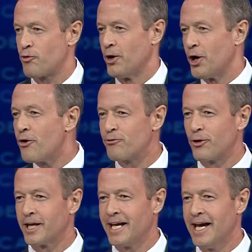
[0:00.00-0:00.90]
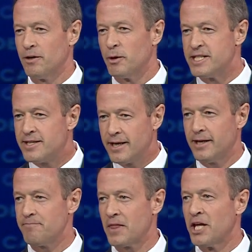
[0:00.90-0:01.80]
and over again, and we did
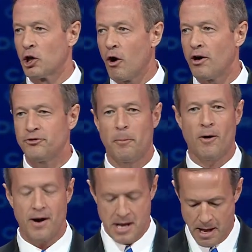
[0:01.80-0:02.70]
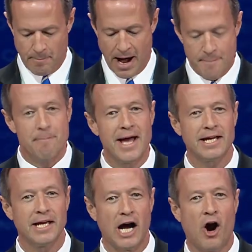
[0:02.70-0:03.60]
it in large part by
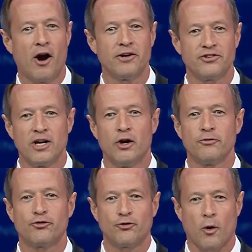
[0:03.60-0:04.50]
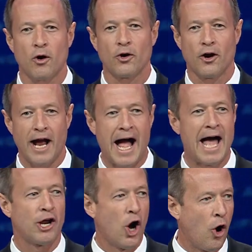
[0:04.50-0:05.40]
making ourselves stronger
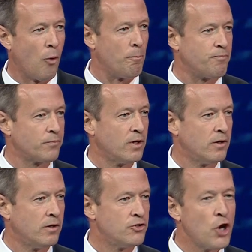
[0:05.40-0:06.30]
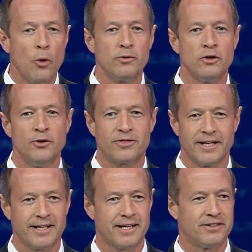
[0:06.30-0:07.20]
at home. Don't you
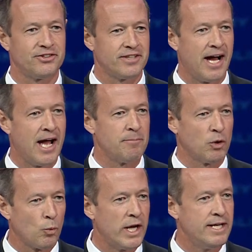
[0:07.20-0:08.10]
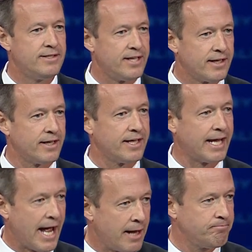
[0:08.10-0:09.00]
think it's time that we did it
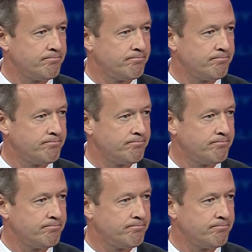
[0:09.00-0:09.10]
again?